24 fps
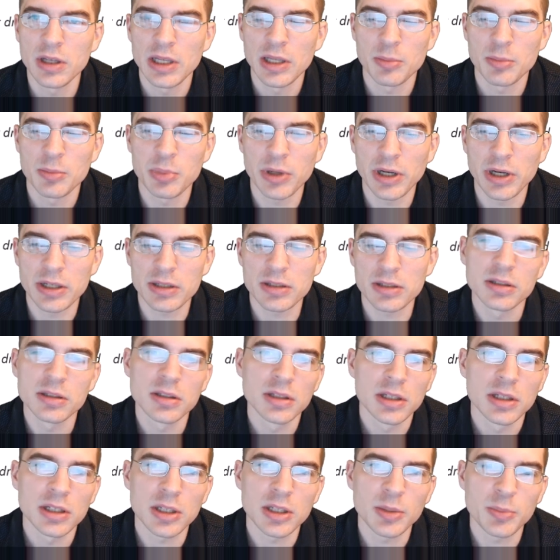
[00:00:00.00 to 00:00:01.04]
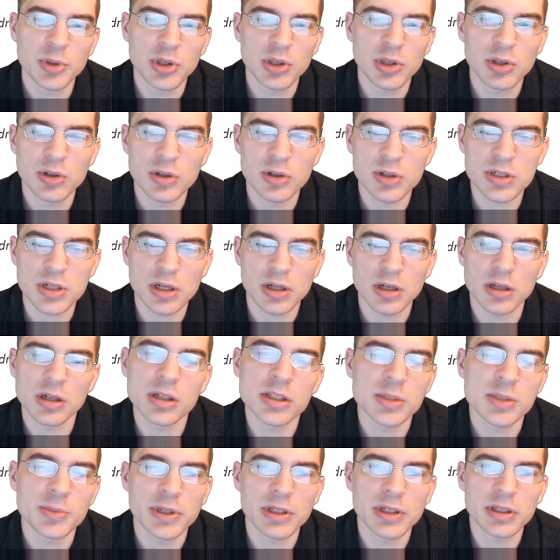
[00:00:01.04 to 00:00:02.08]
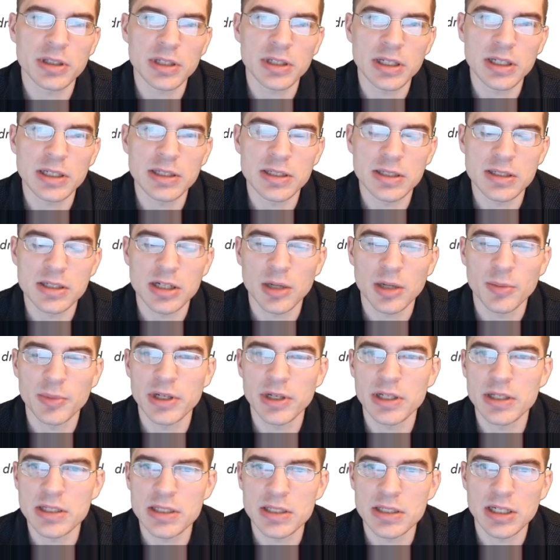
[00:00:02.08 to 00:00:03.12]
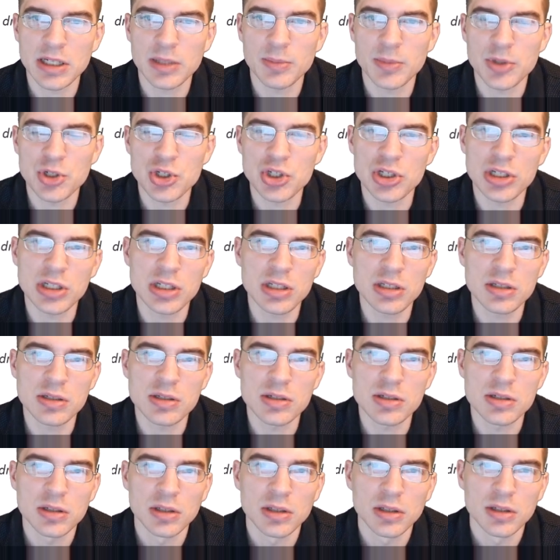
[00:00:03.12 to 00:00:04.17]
but computers are ultimately deterministic machines.